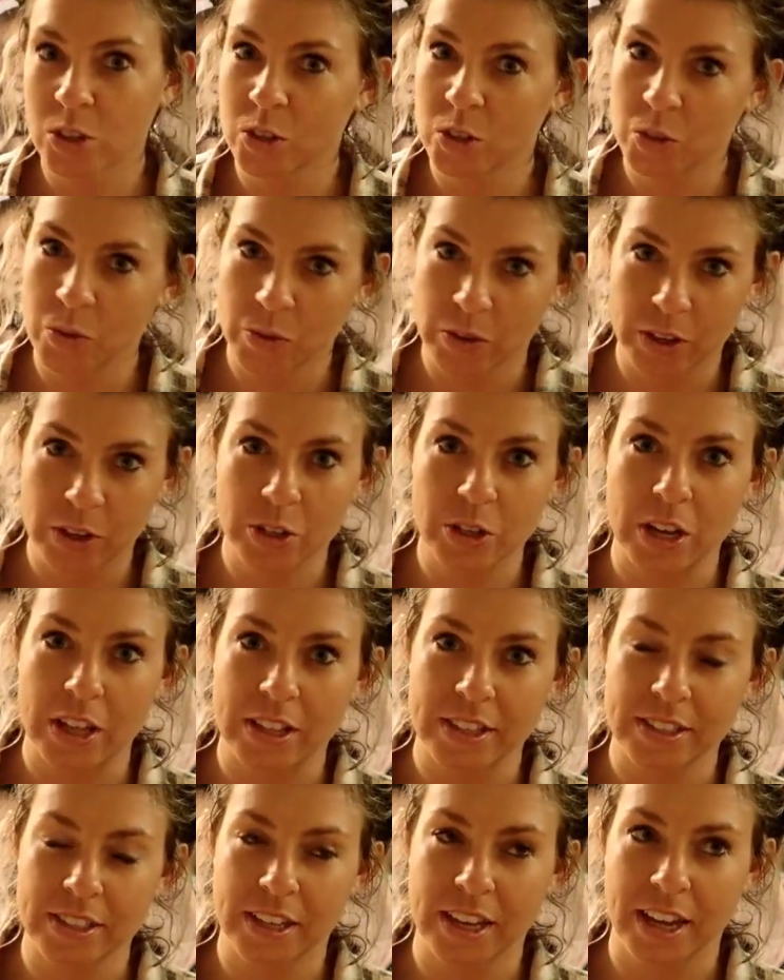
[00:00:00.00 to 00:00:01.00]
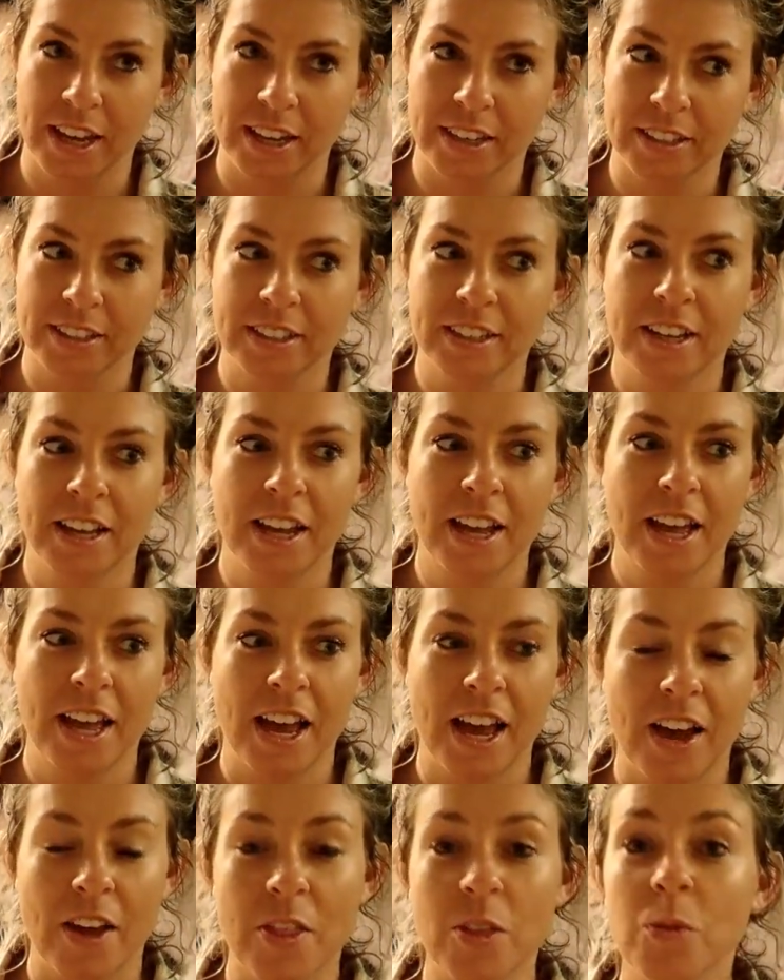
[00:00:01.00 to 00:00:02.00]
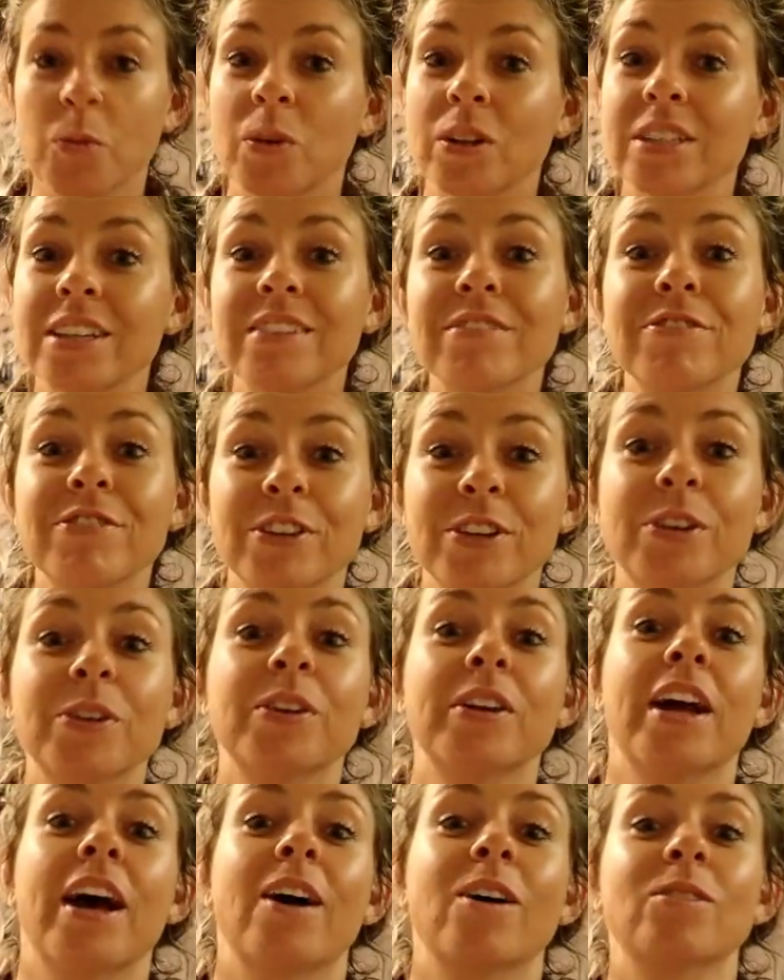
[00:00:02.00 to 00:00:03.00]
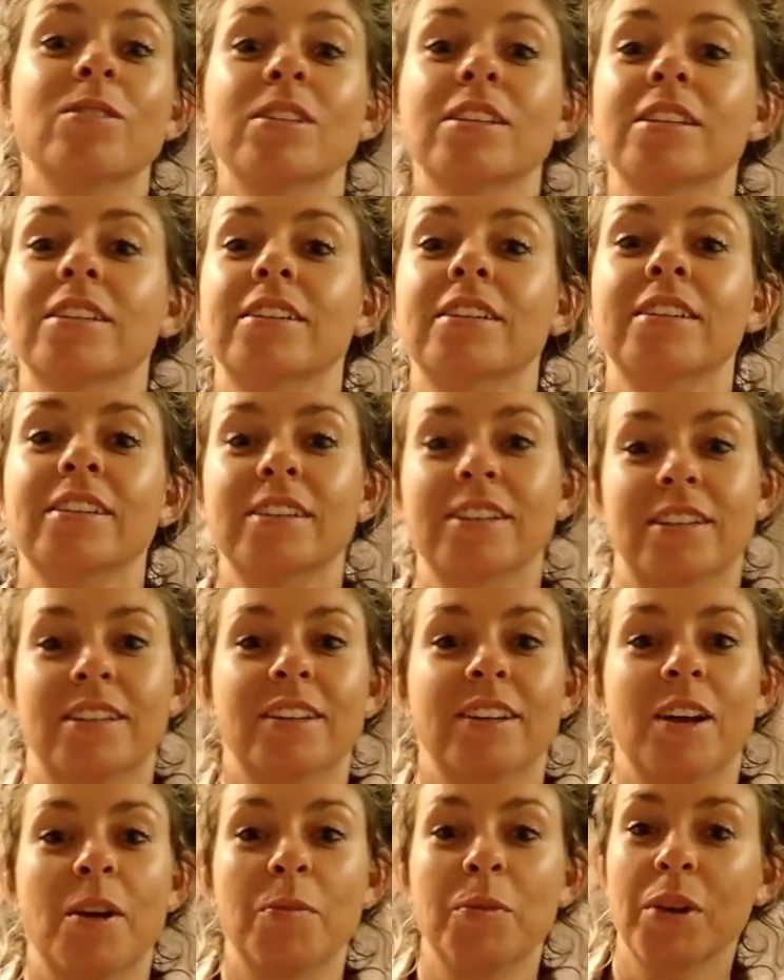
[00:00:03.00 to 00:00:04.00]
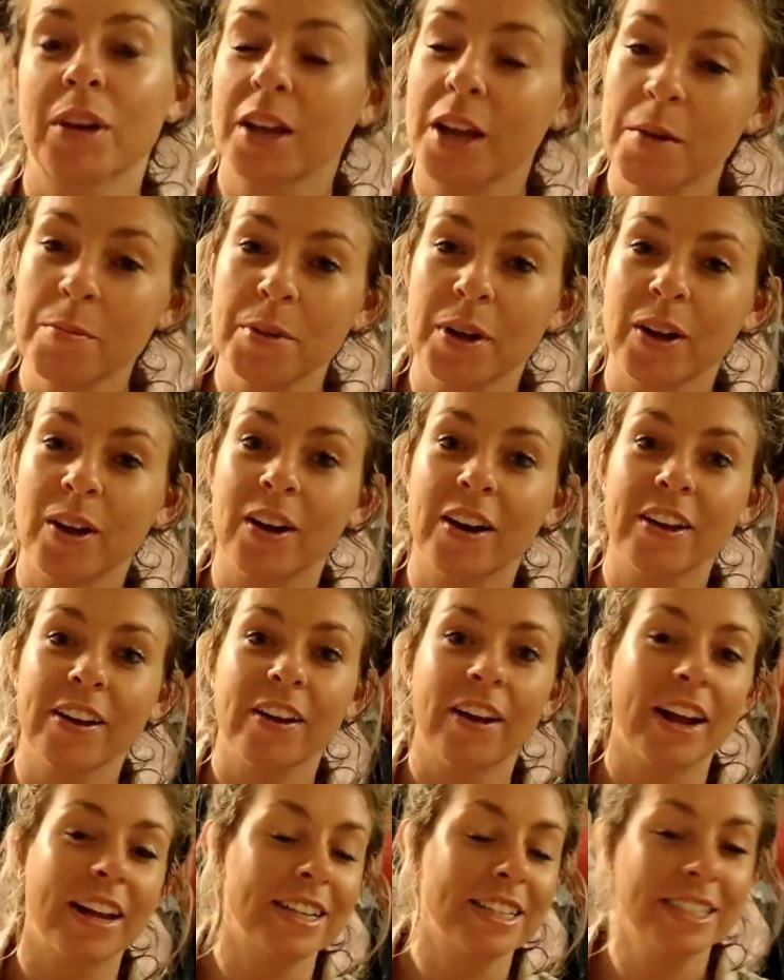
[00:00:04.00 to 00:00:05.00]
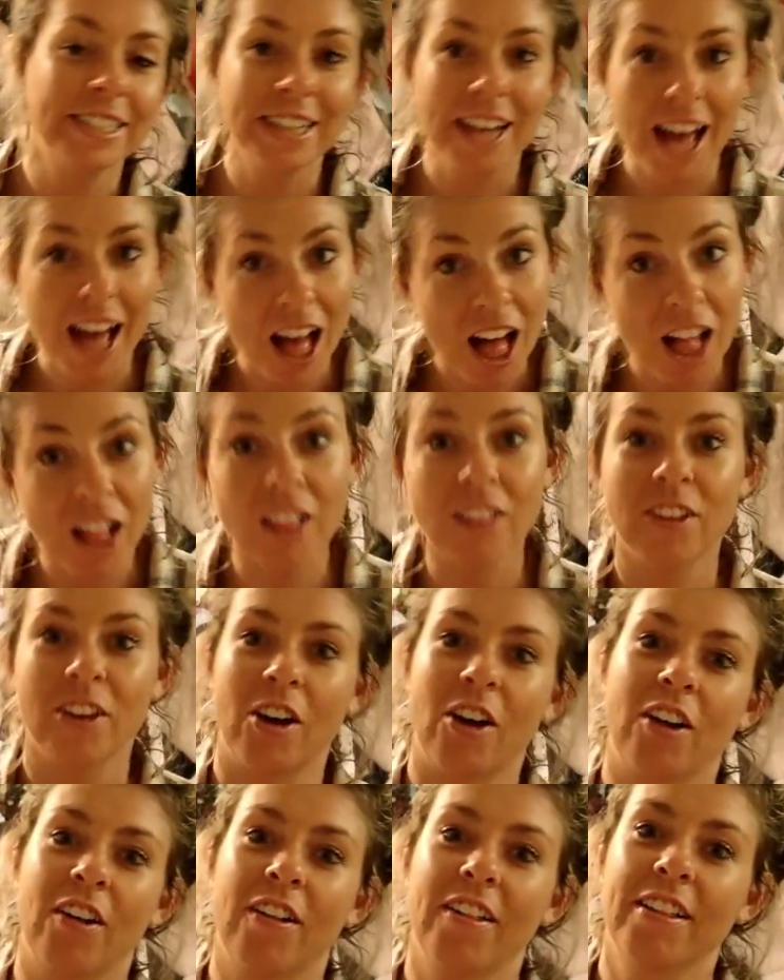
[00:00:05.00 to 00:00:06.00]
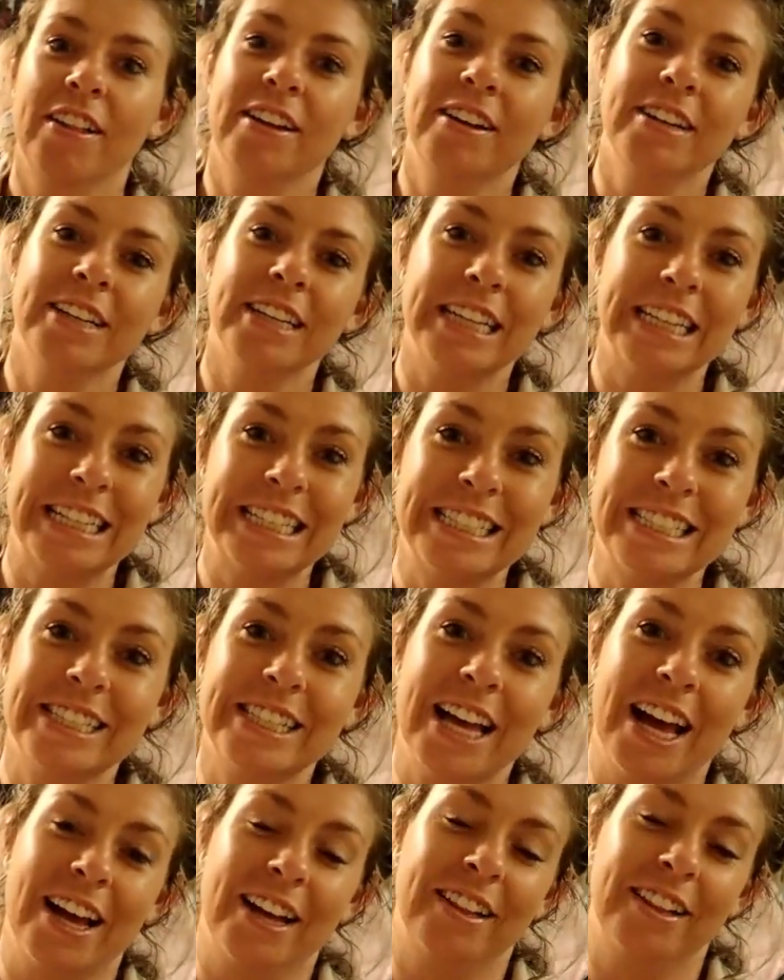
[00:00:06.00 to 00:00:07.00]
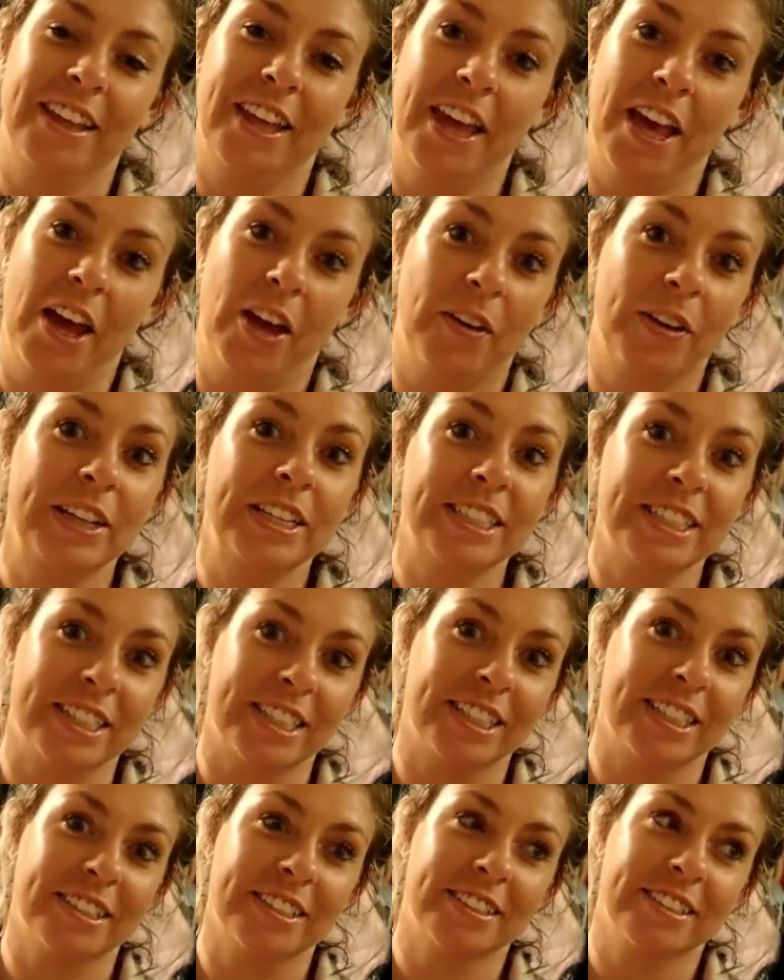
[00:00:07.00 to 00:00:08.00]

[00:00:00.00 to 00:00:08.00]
So we're gonna try this again. And then once I figure it out, I'm gonna come back on here and tell y'all exactly how I did it.